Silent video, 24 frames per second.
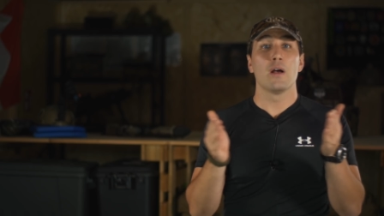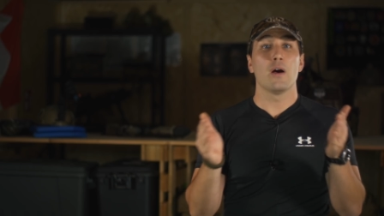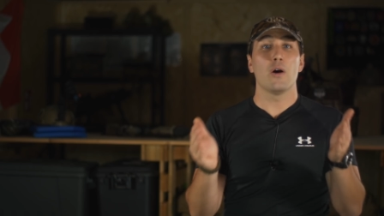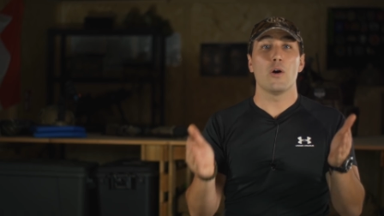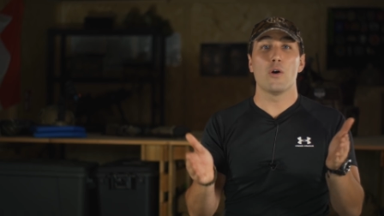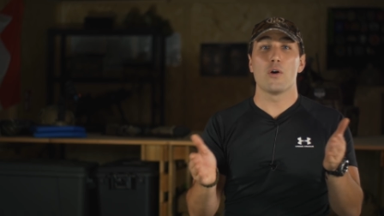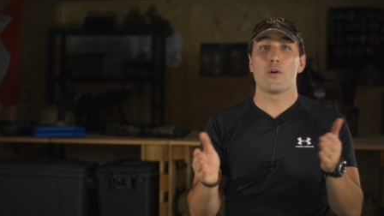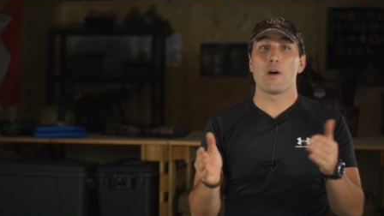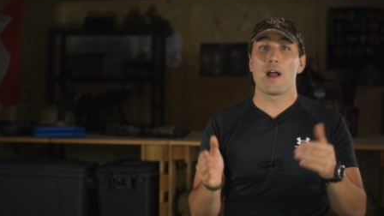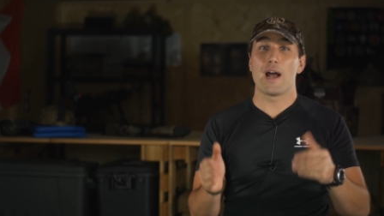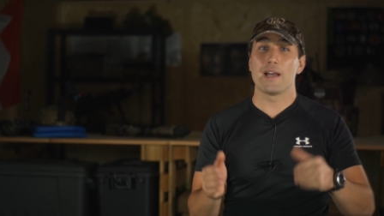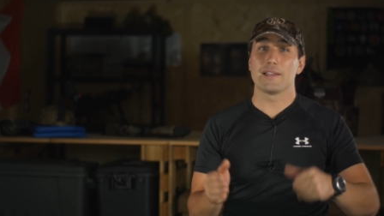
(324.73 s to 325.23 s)

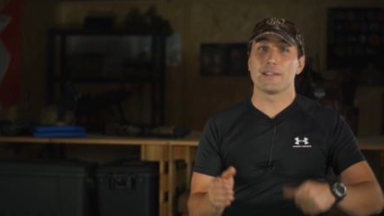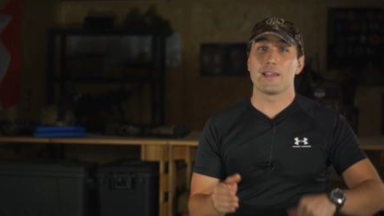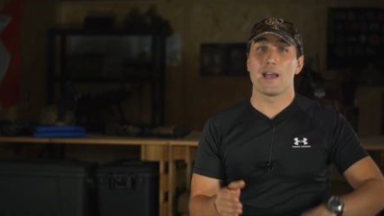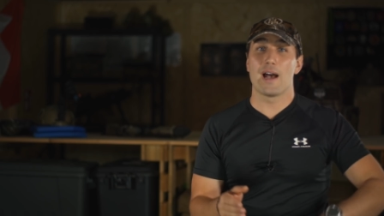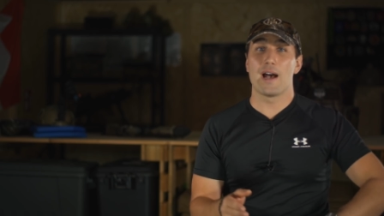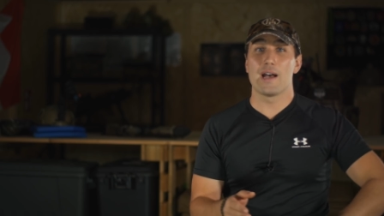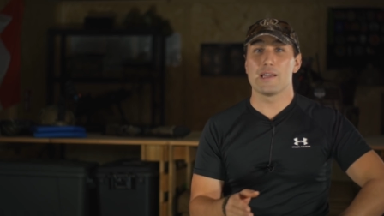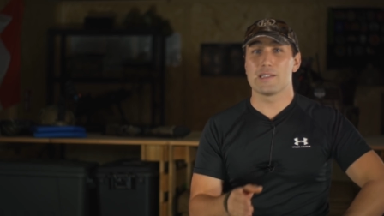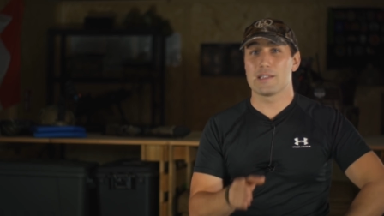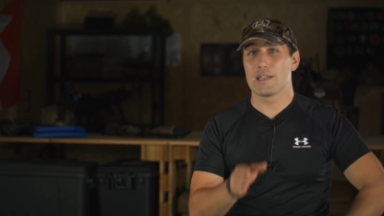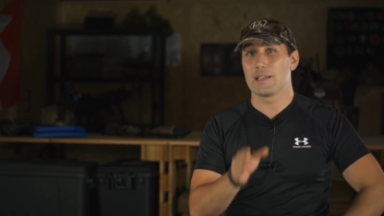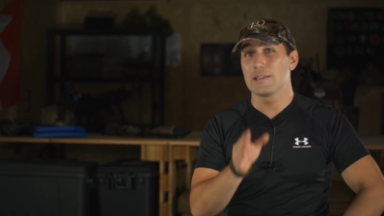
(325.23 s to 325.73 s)
Alright
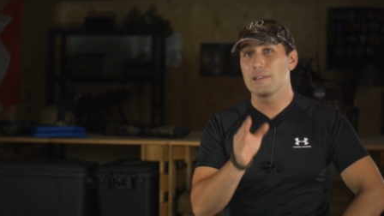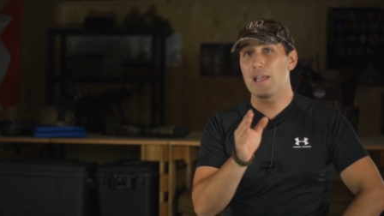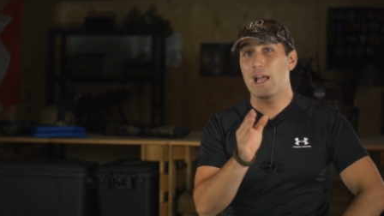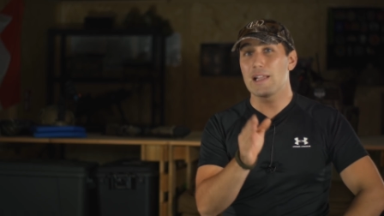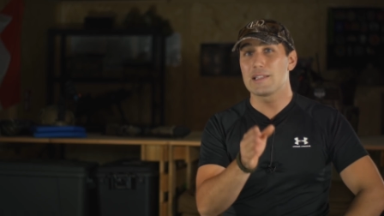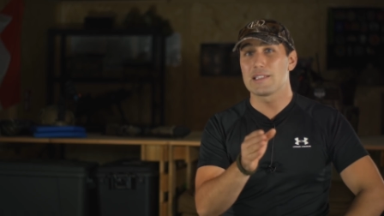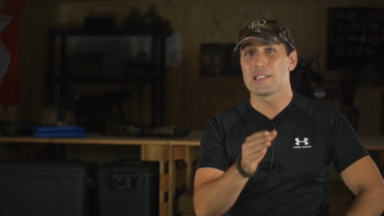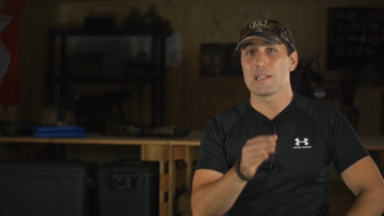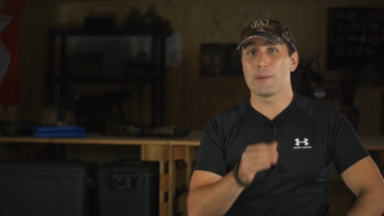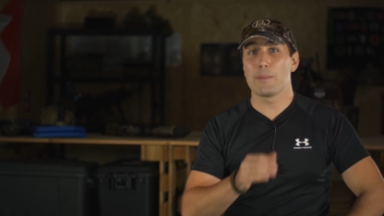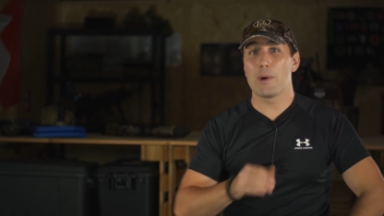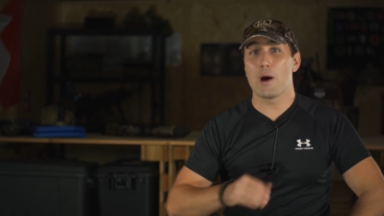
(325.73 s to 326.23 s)
guys,
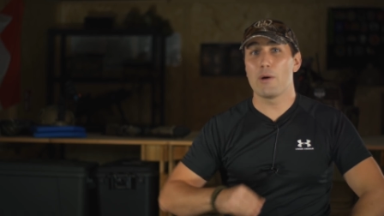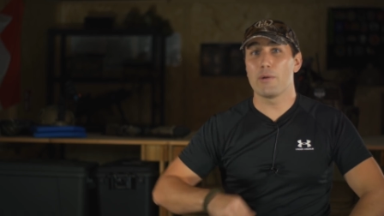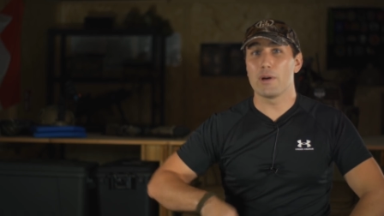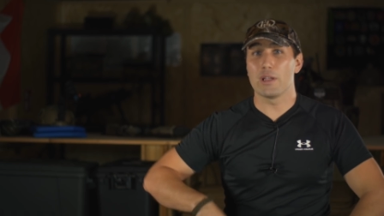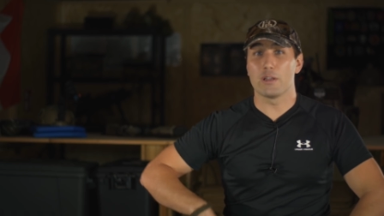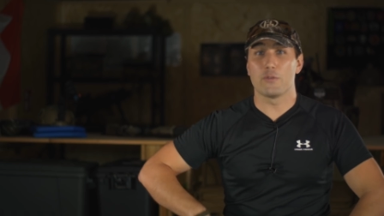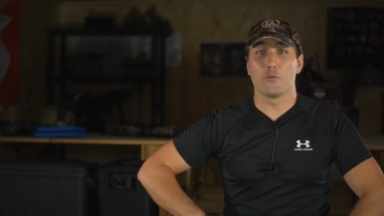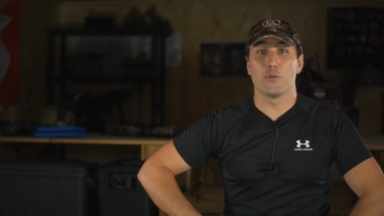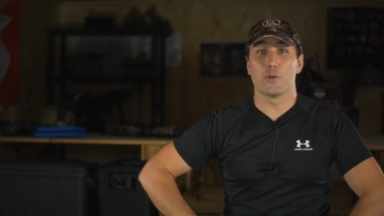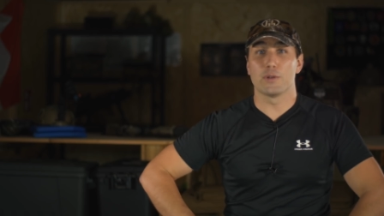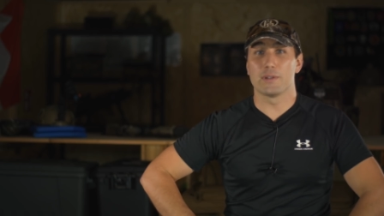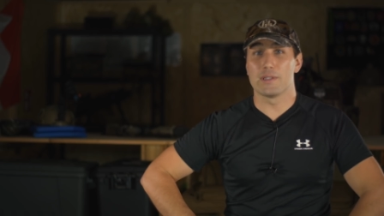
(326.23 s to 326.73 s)
that's about
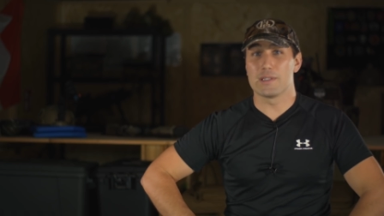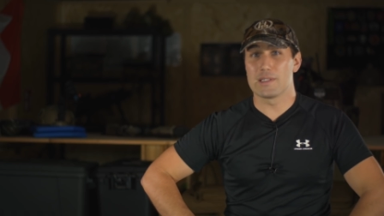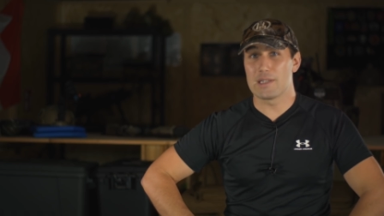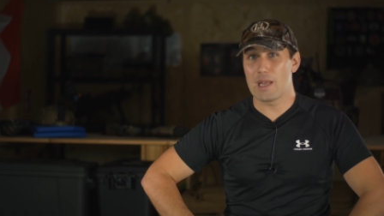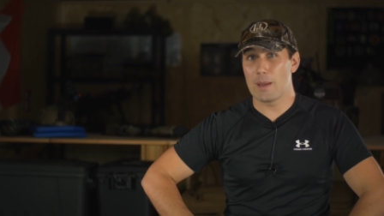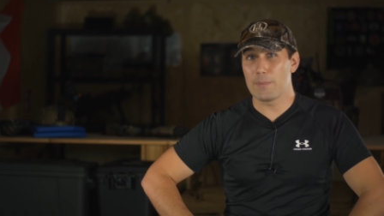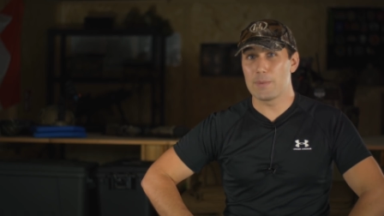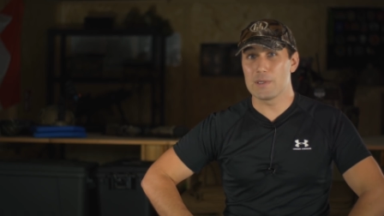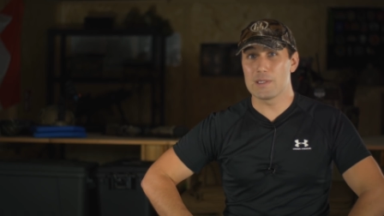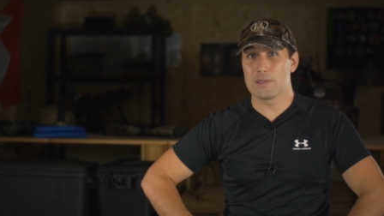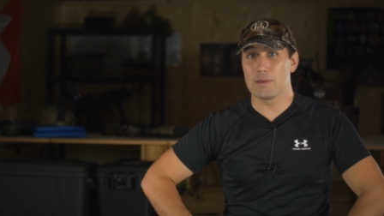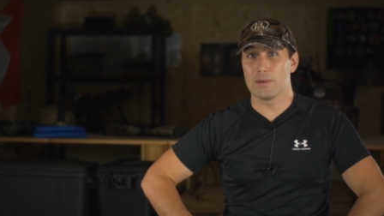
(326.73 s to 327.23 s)
it for this
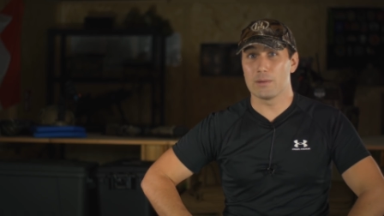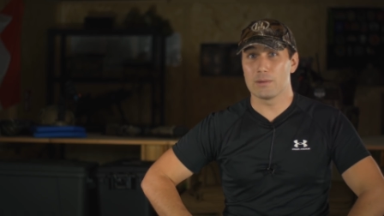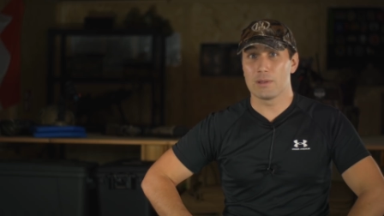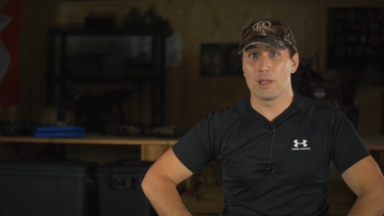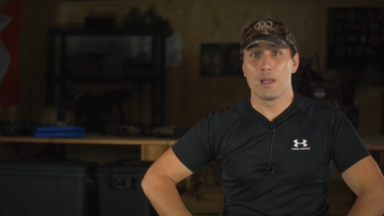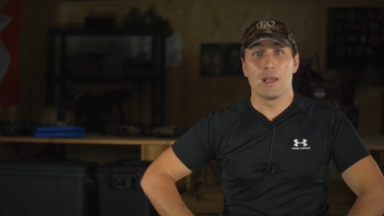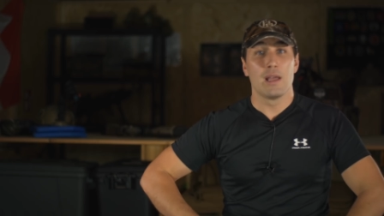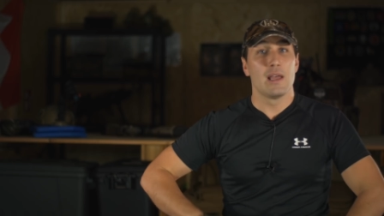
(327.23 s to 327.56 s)
episode.